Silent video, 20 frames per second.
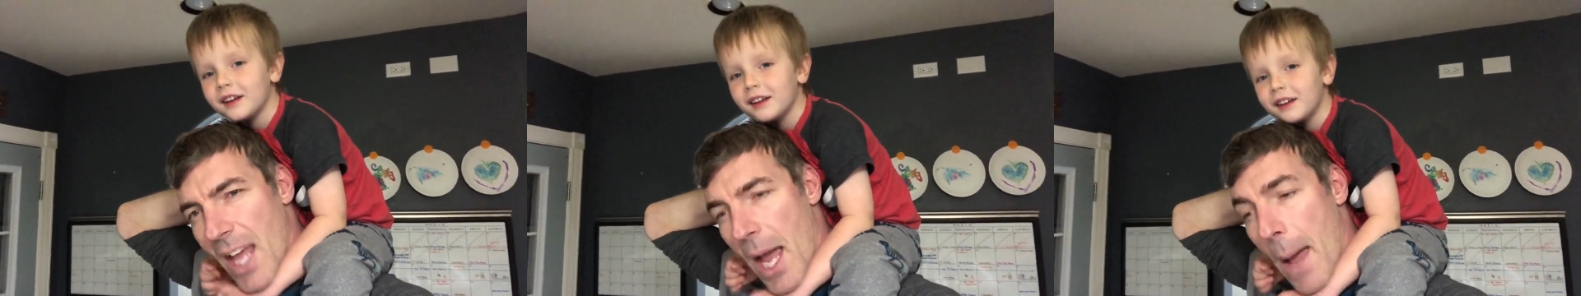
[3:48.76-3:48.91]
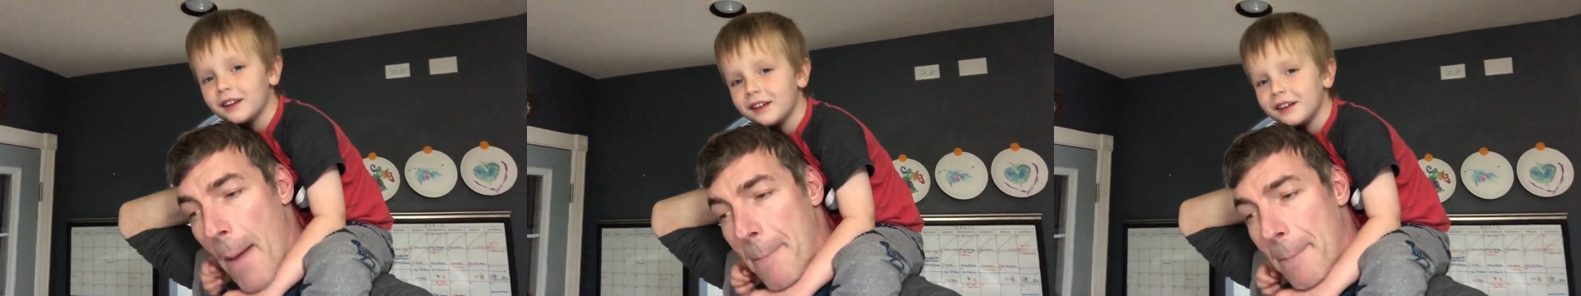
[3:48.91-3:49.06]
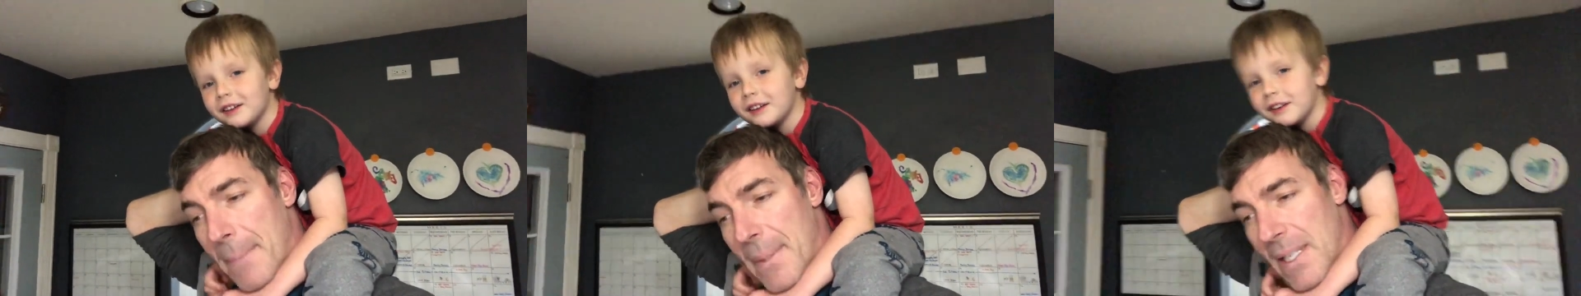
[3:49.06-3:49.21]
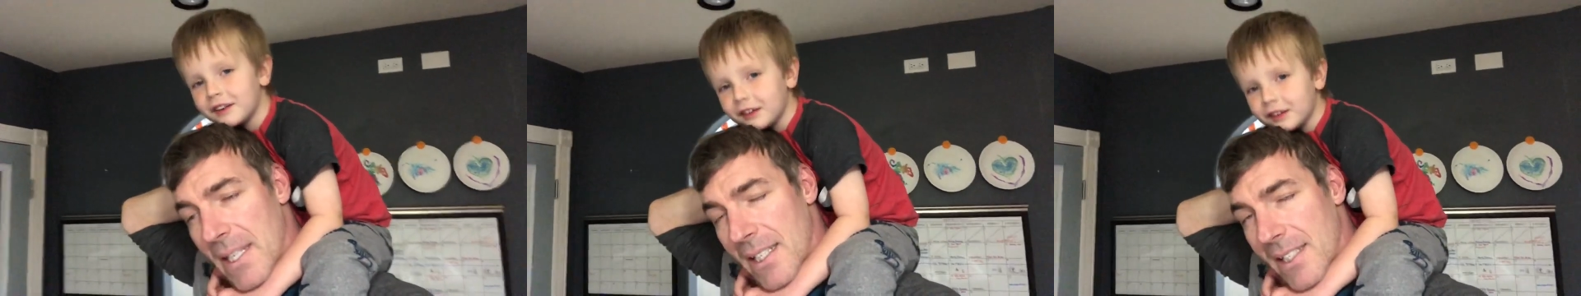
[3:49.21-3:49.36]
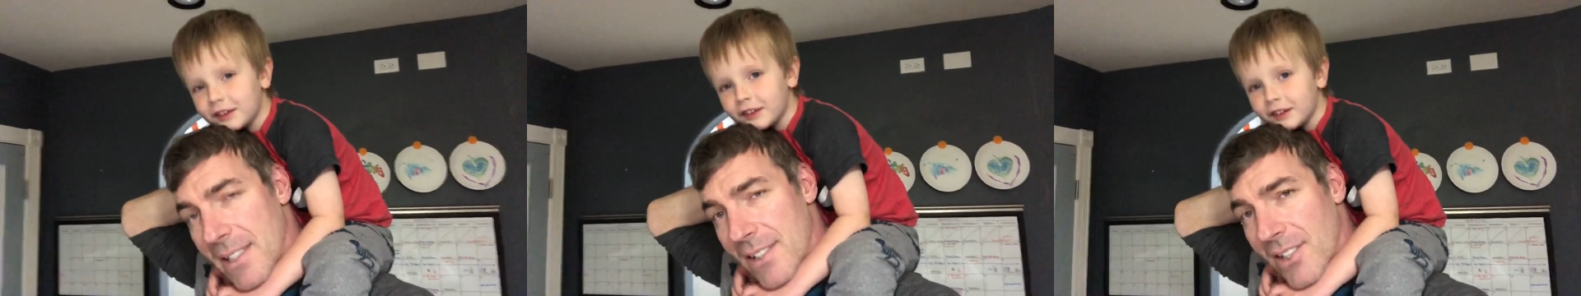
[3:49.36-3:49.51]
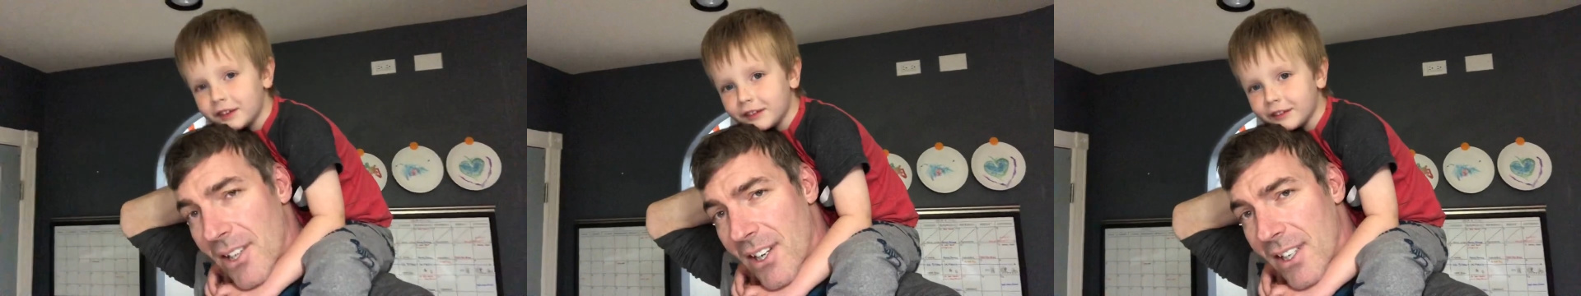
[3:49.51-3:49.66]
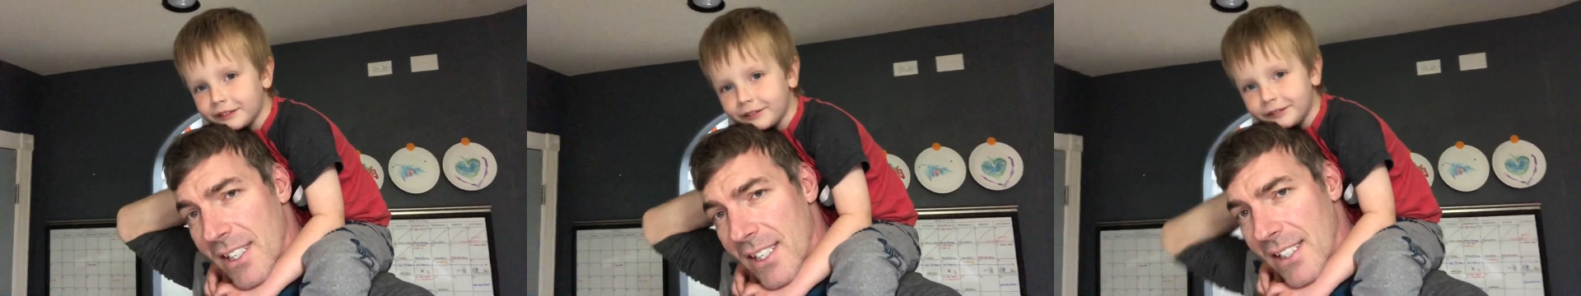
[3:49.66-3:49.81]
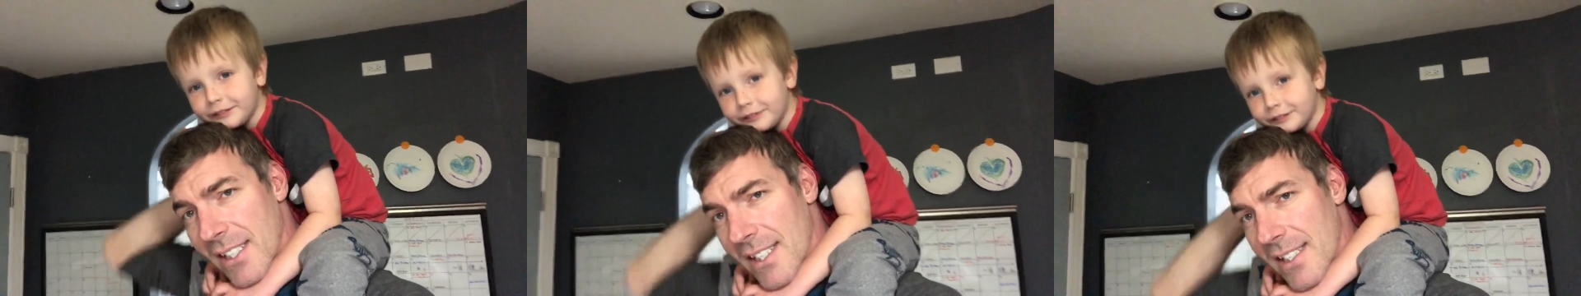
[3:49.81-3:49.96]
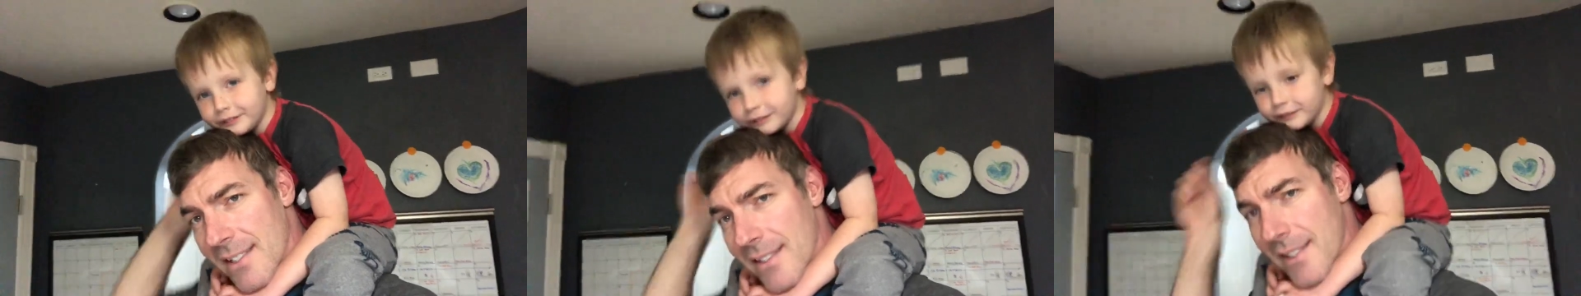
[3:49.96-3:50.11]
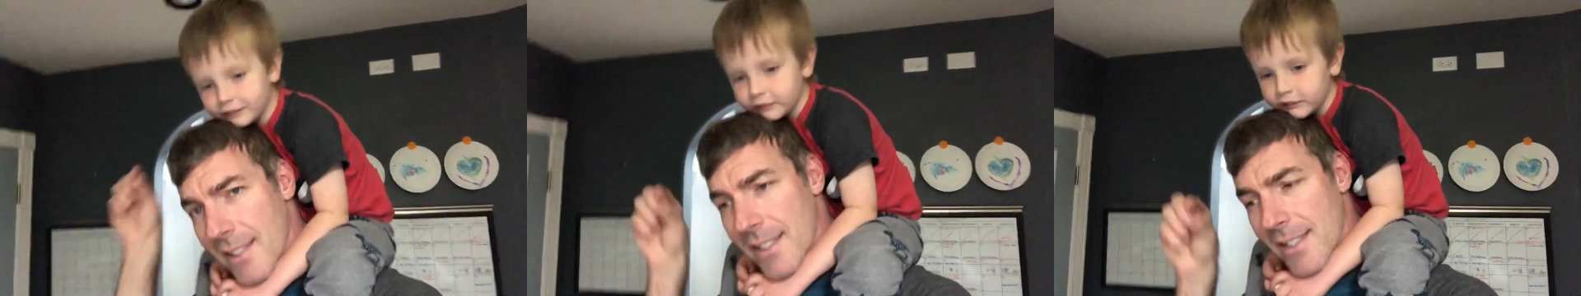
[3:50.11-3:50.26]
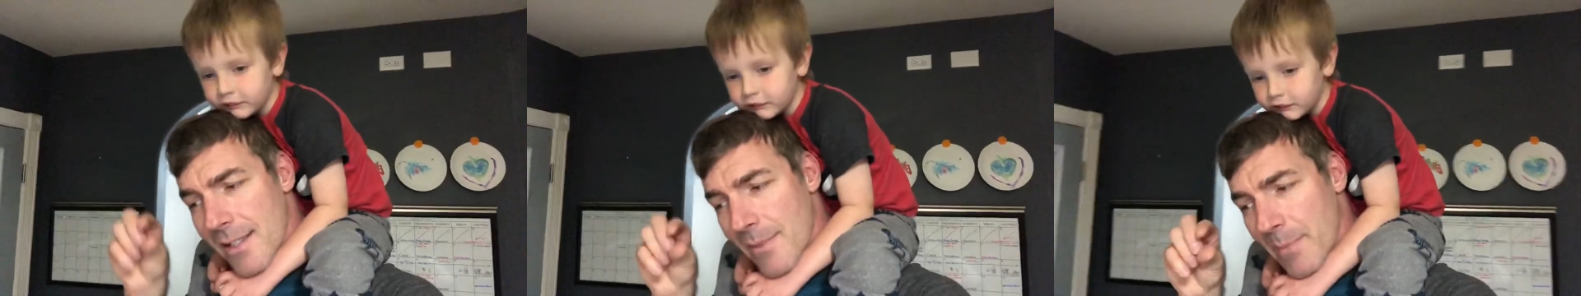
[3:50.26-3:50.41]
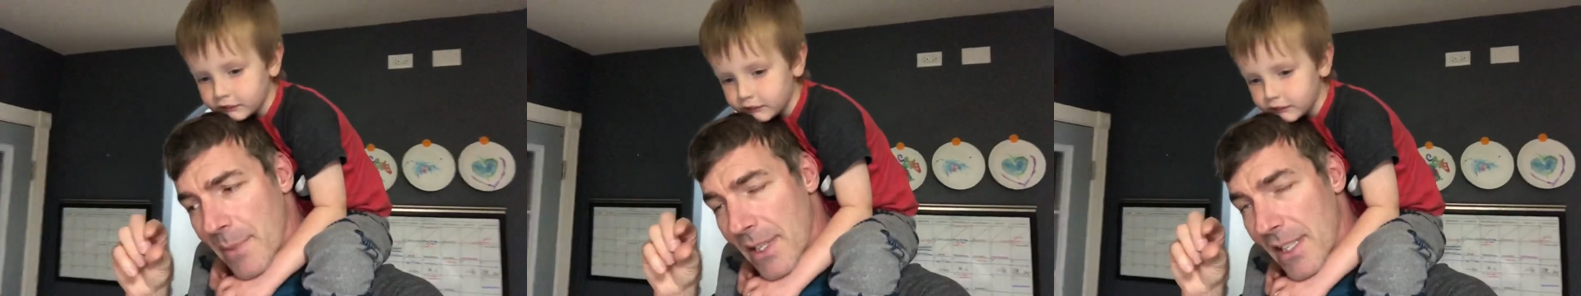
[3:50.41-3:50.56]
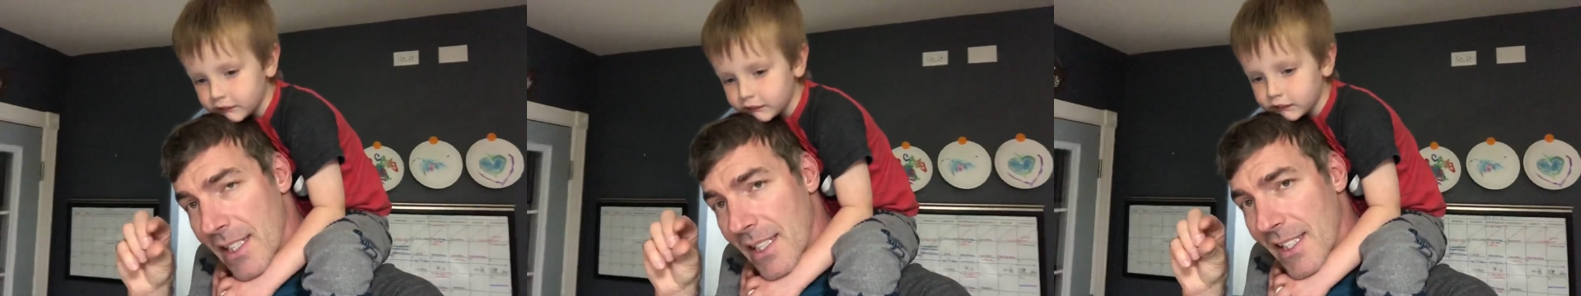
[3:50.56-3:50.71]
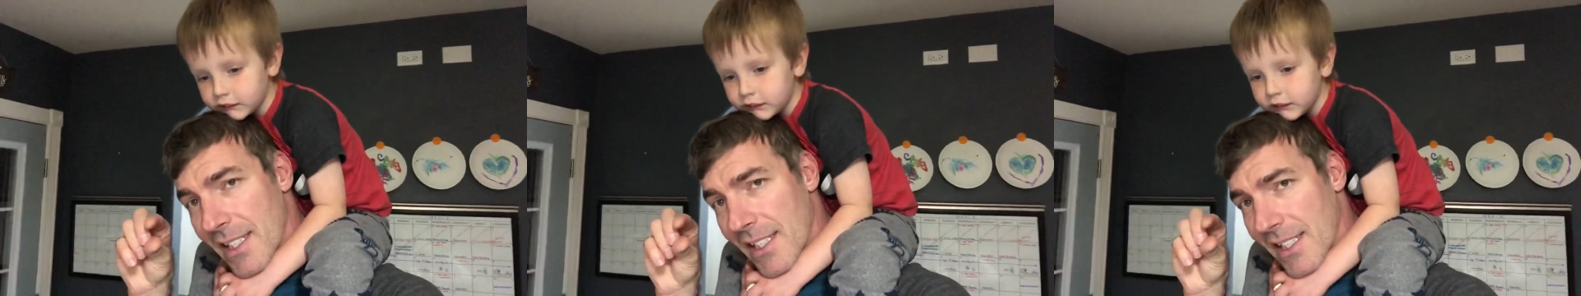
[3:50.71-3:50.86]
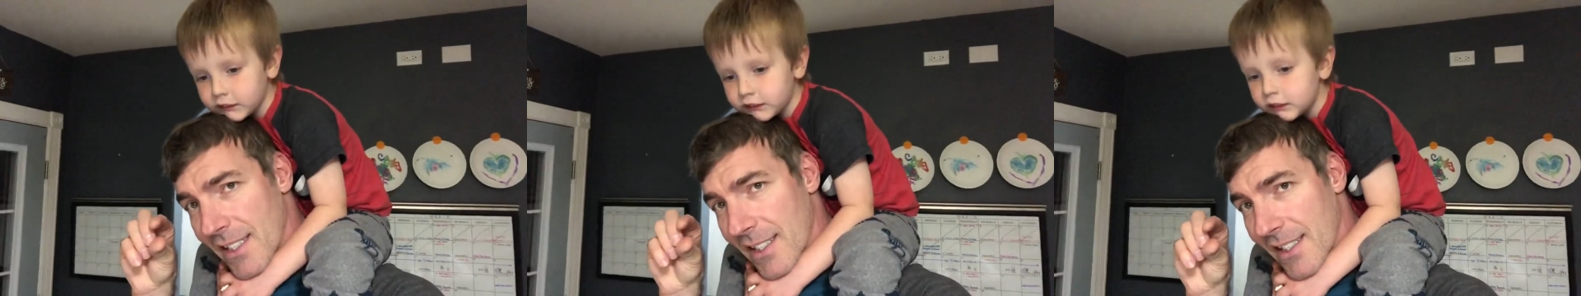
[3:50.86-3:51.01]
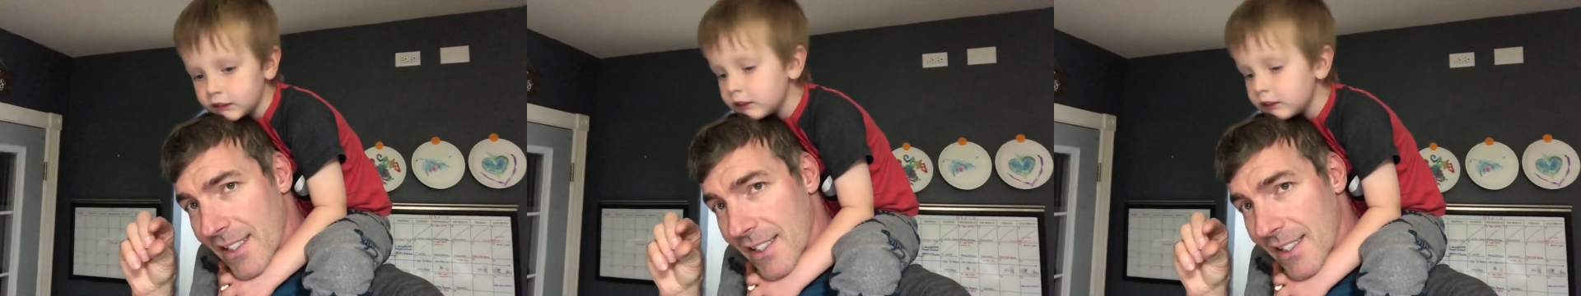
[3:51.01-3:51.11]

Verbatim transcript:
Speaker 1: A pink doggy that's this big?